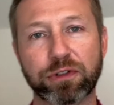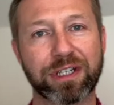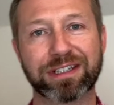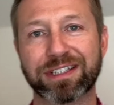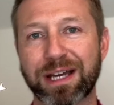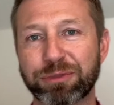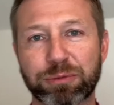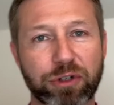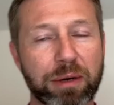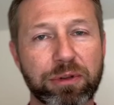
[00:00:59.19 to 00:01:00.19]
take the time,
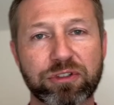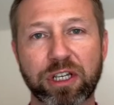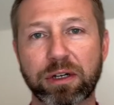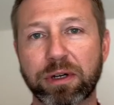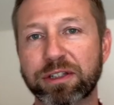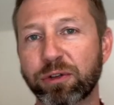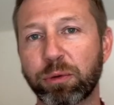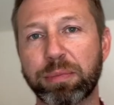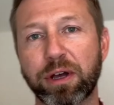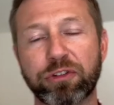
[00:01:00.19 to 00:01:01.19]
subscribe to the channel, hit the
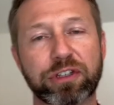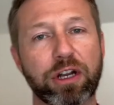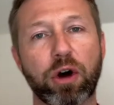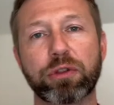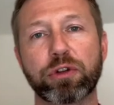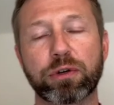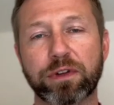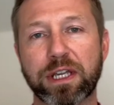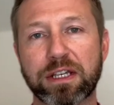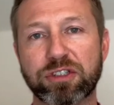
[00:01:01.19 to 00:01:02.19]
little bell so you get all the
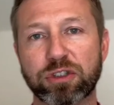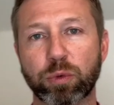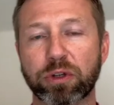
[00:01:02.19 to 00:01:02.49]
notifications.